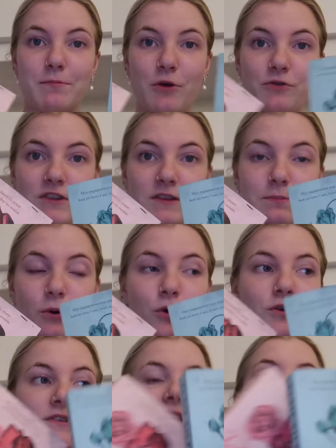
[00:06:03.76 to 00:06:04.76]
both these
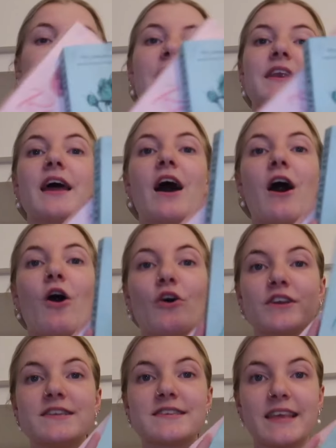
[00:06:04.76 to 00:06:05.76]
books and
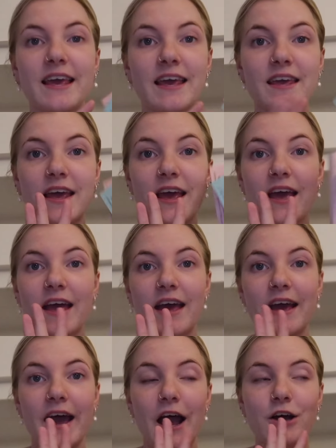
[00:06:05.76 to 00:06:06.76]
honestly,
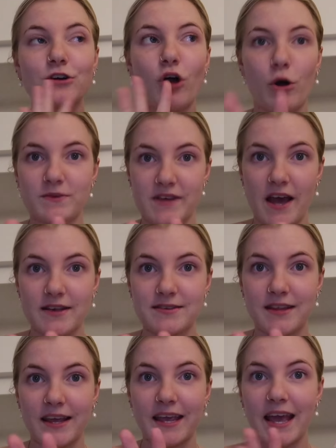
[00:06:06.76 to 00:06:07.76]

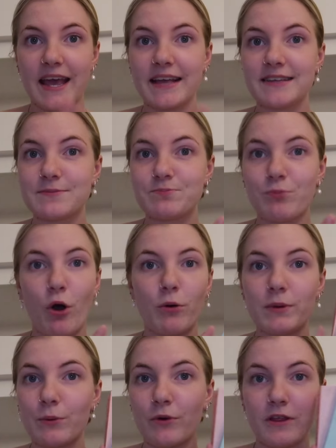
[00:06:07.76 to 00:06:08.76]
obsessed. Like, it is
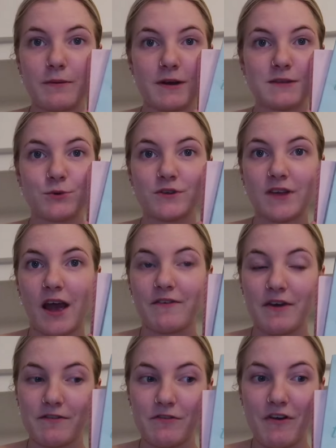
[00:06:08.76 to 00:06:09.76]
probably one of the best books
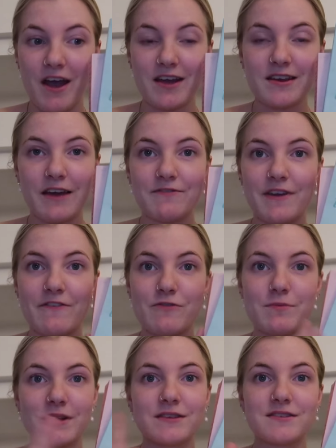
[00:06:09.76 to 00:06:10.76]
I've ever read. I've never
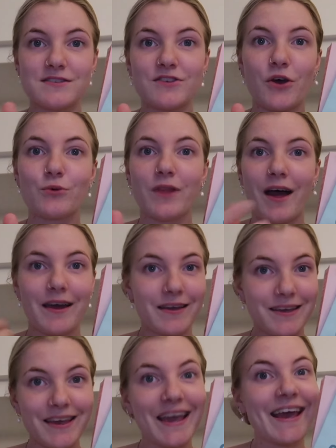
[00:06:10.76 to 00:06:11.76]
been so
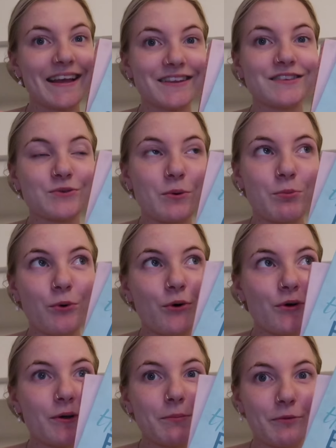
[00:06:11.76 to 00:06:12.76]
like into a
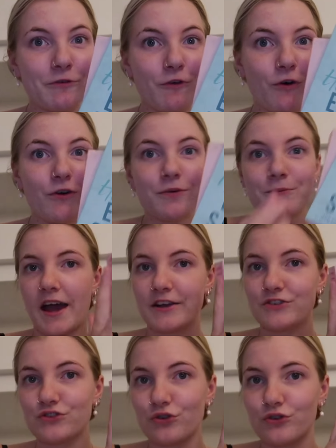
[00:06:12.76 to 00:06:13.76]
book before.
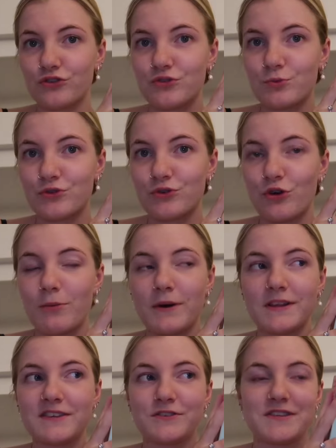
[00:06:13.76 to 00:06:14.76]
I saw someone talk
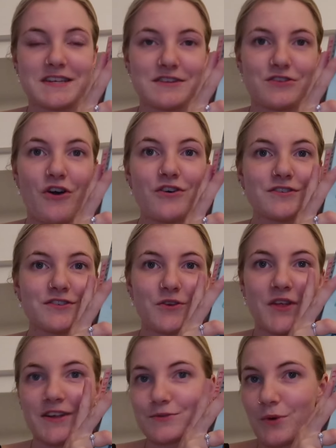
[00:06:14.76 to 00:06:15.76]
about these on TikTok,
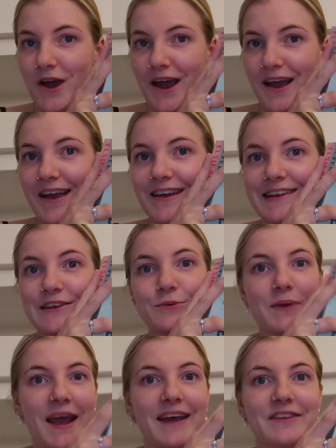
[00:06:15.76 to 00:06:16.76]
so that's why I ended
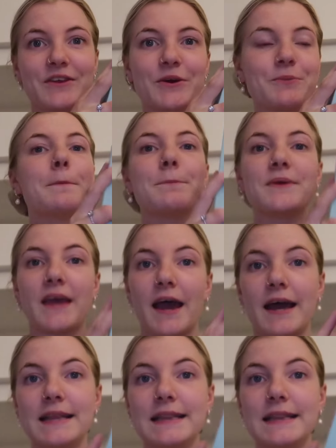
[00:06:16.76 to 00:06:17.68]
up getting them. But yeah, I